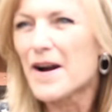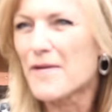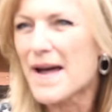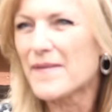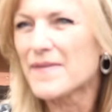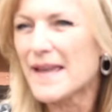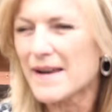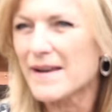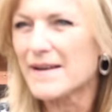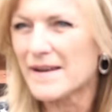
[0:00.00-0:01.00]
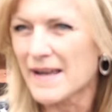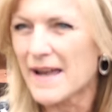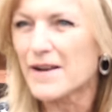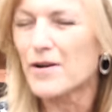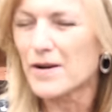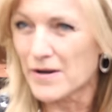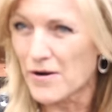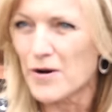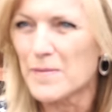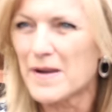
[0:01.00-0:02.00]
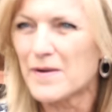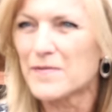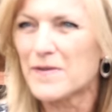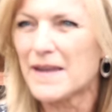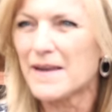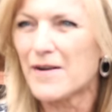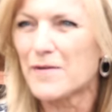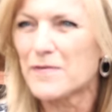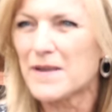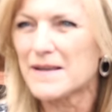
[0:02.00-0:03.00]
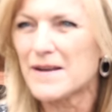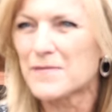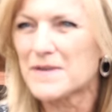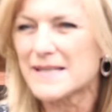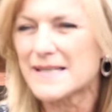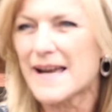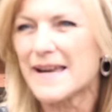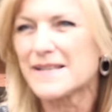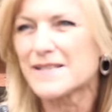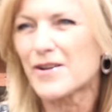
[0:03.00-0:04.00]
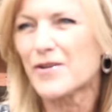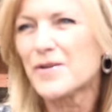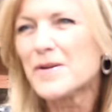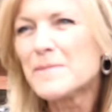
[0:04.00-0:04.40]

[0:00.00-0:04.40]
around the economy of the, of, the, of the state. So